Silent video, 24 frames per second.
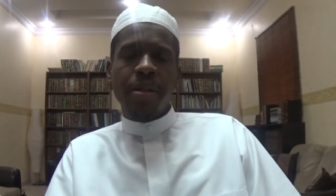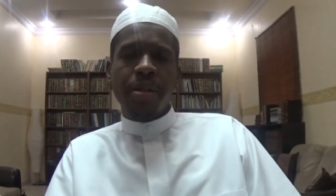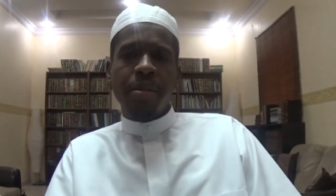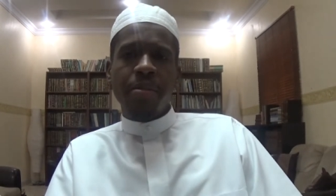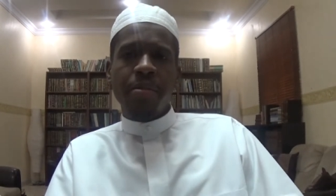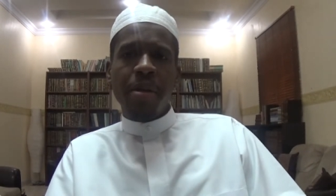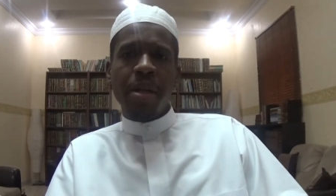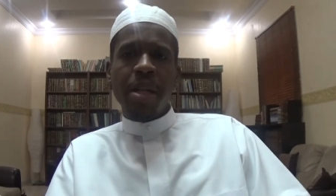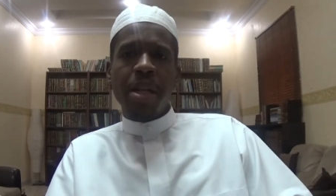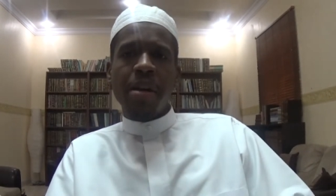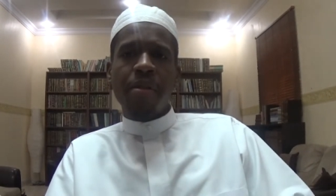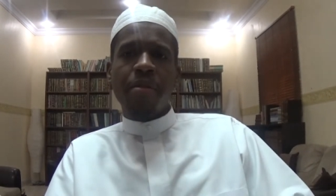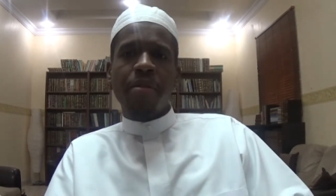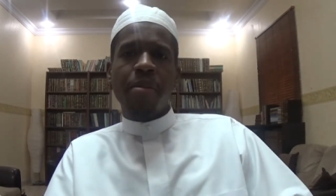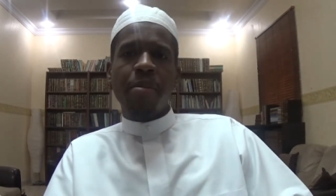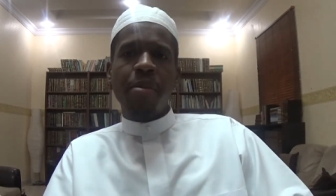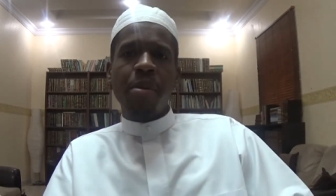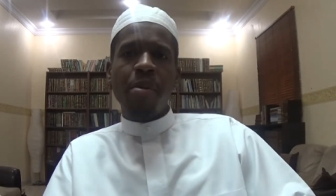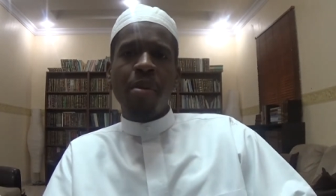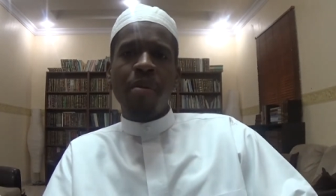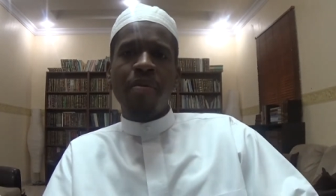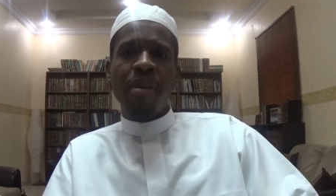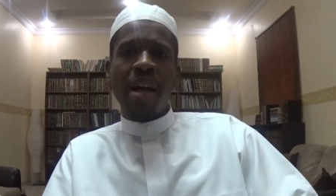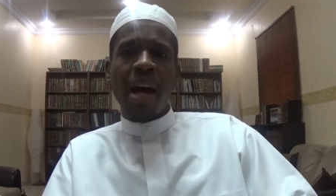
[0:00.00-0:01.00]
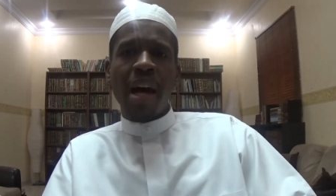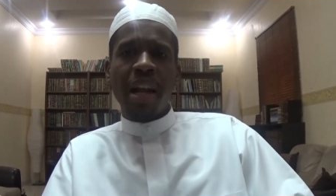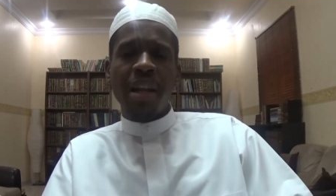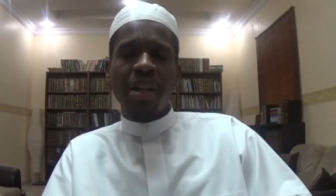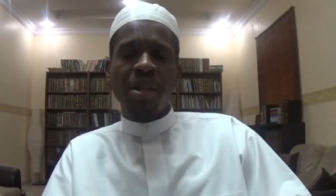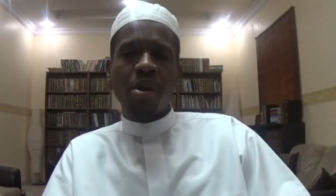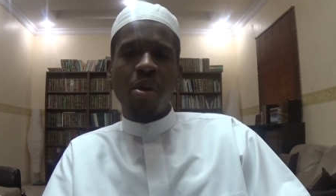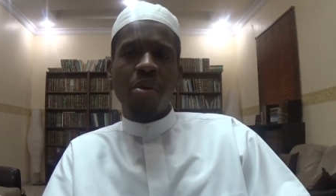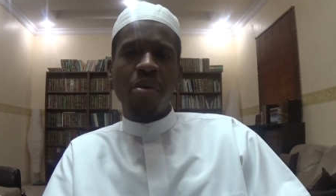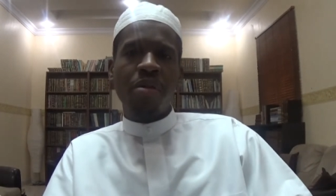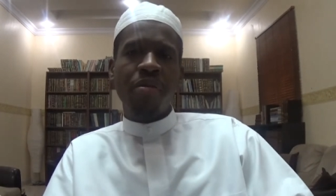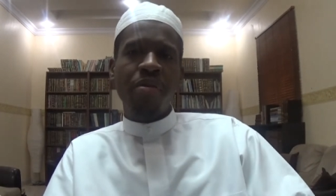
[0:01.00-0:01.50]
Many of the people of knowledge
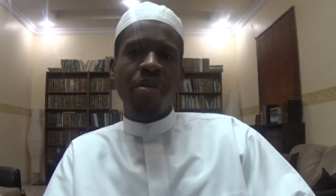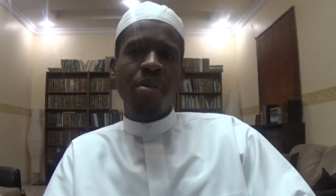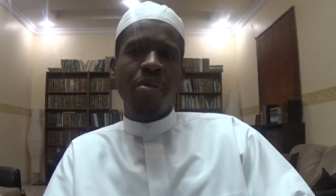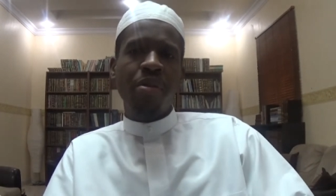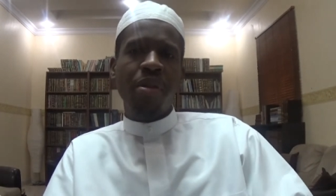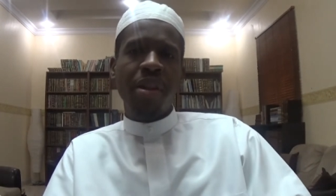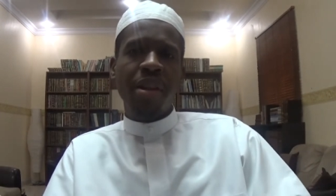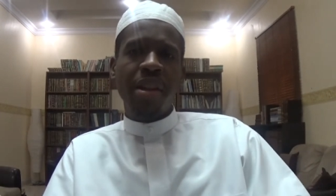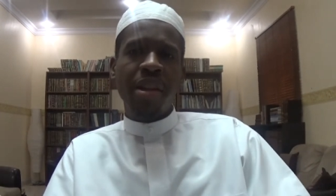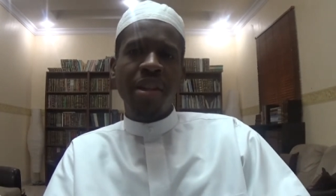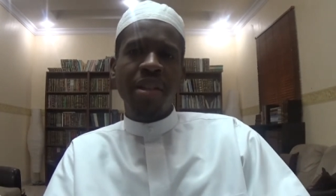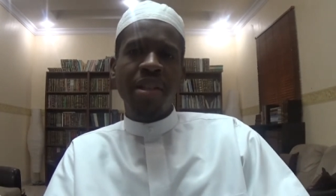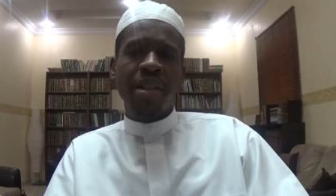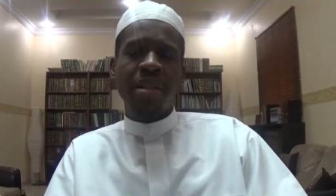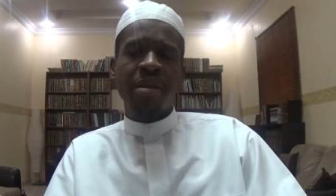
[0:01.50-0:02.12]
hold the view that this